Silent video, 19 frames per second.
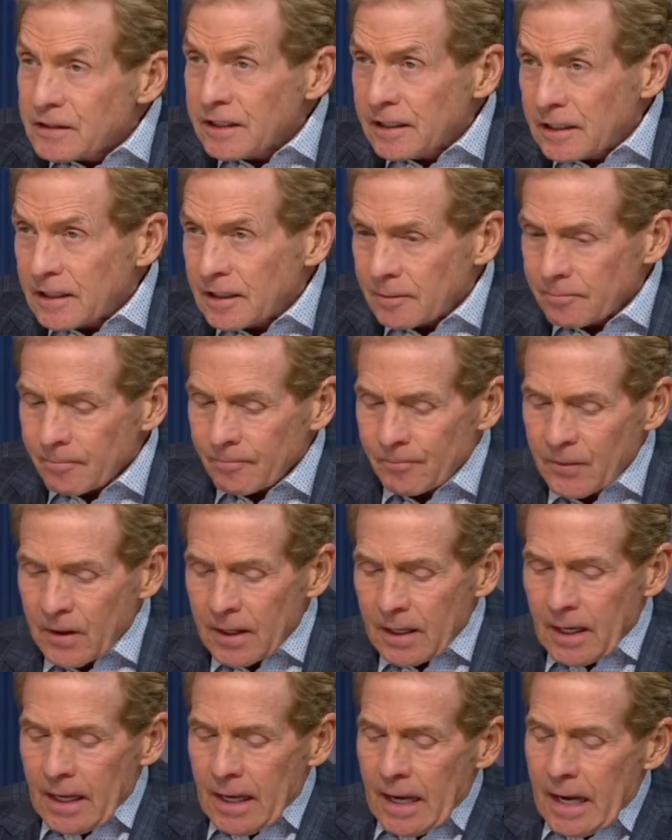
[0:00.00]
team.
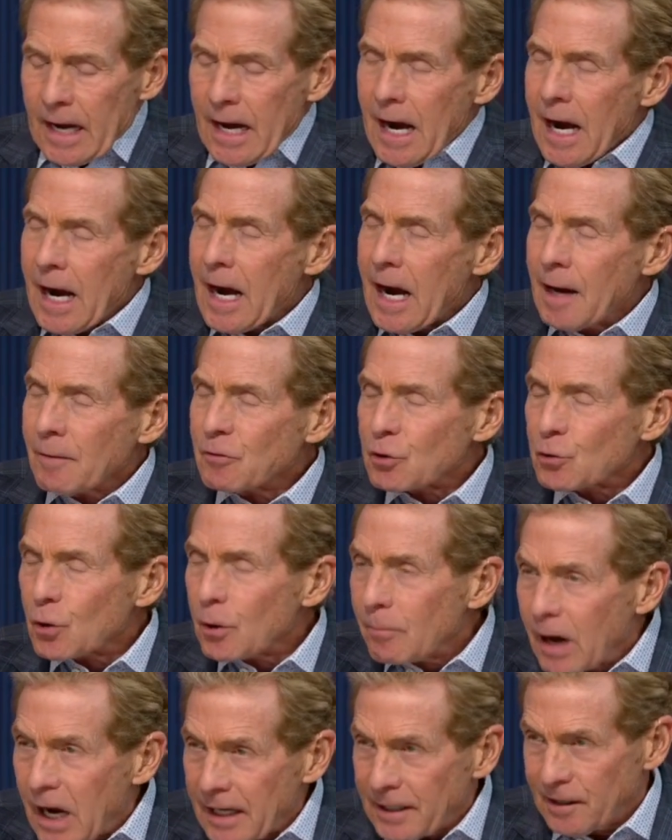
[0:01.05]
I'm going to
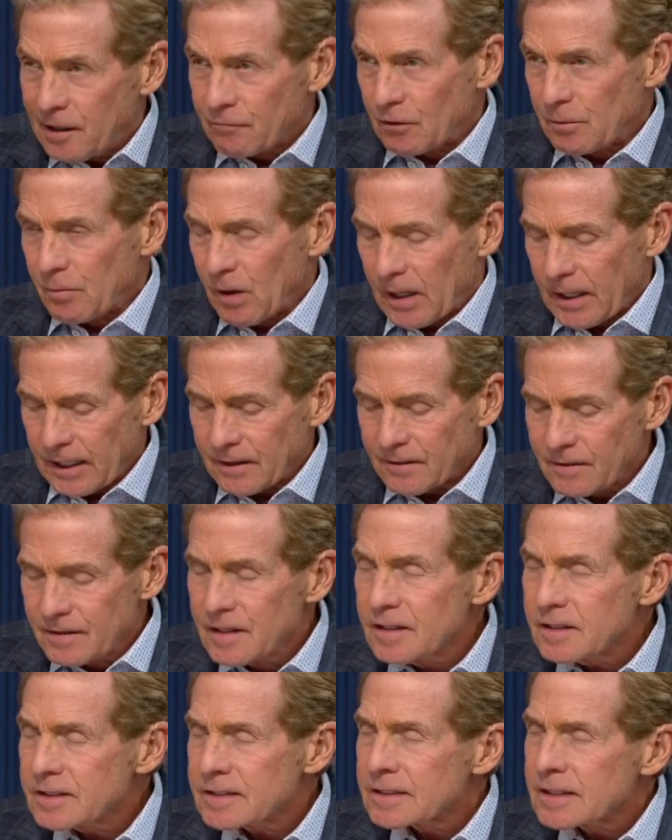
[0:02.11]
remind everybody,
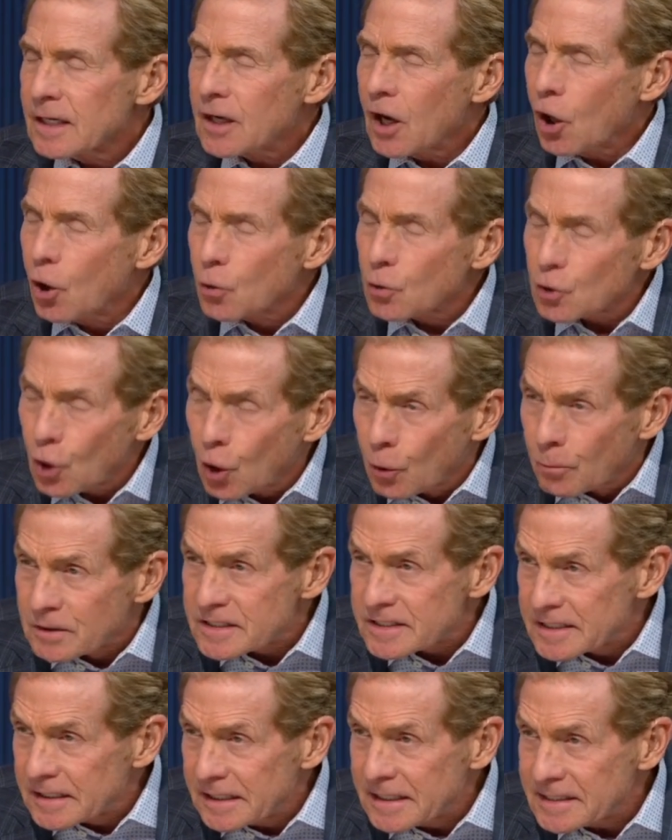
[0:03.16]
this Oklahoma
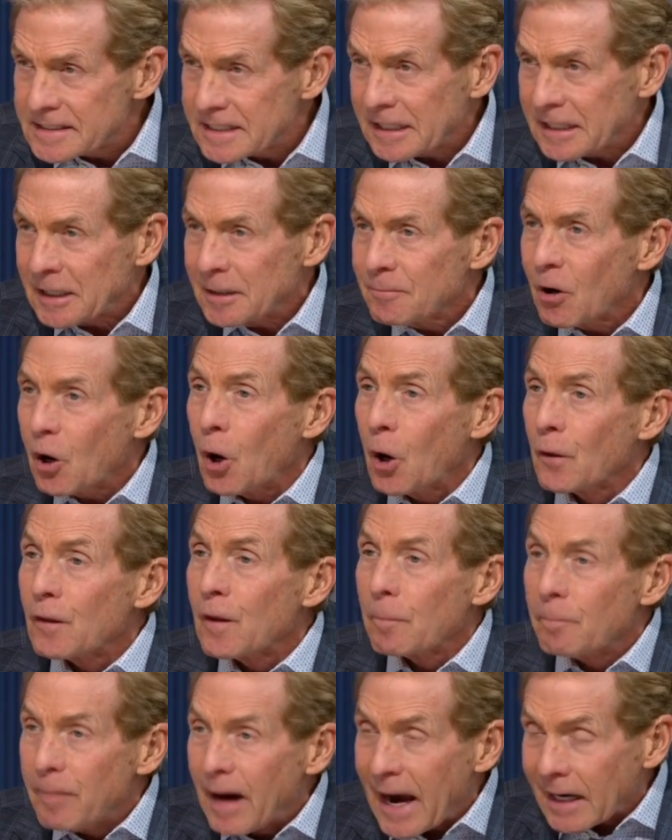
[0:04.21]
City team on
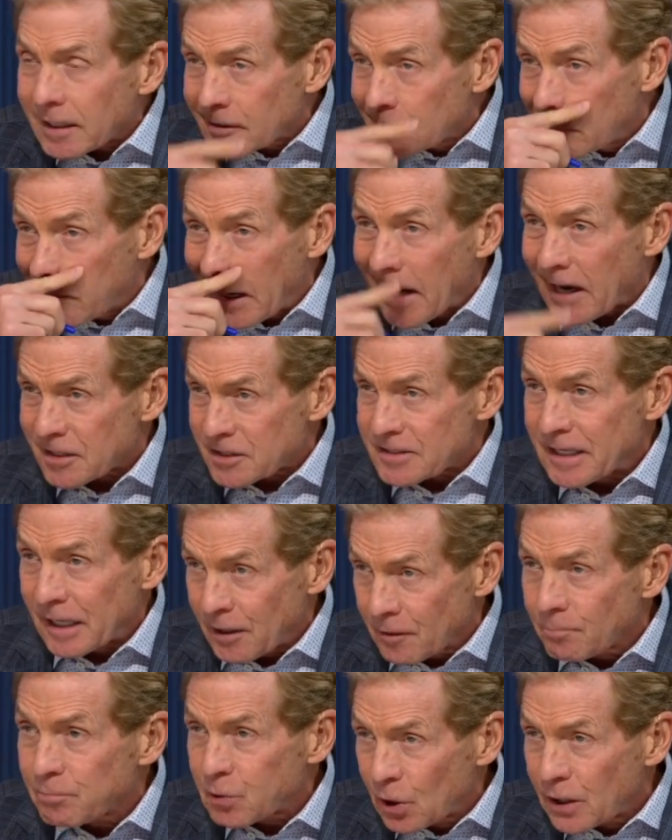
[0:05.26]
the back-to-backs they
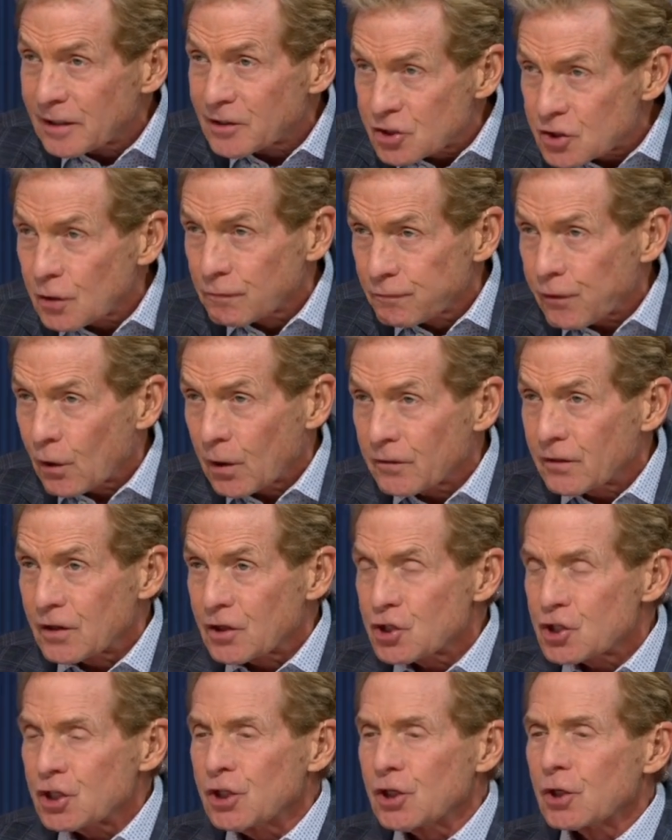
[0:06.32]
have played so far
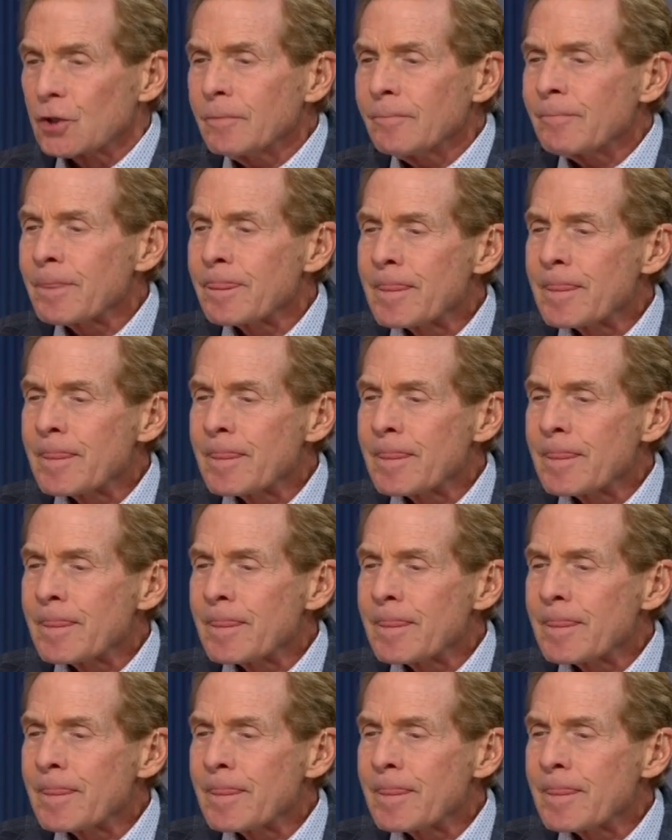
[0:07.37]
this year,